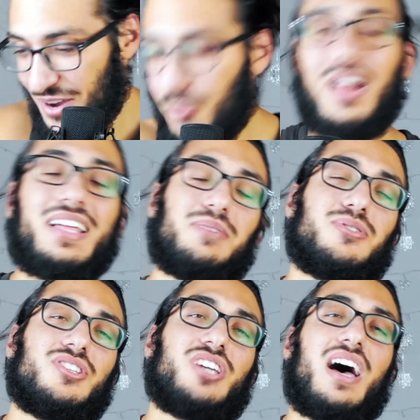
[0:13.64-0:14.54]
welcome
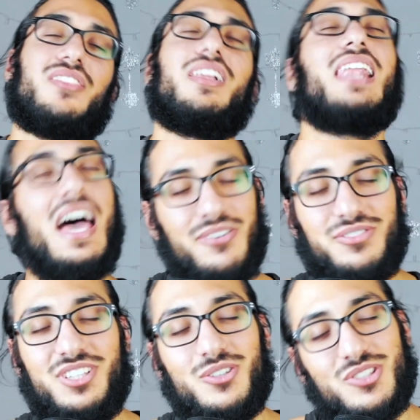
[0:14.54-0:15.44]
to the channel, The Life of
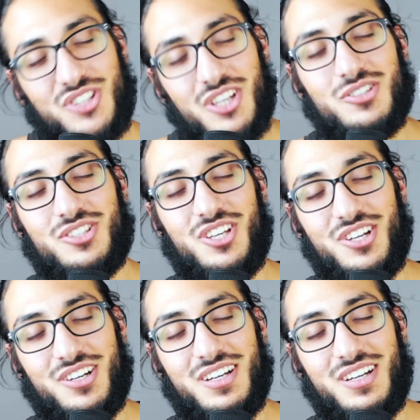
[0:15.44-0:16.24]
Tinos. Tinos here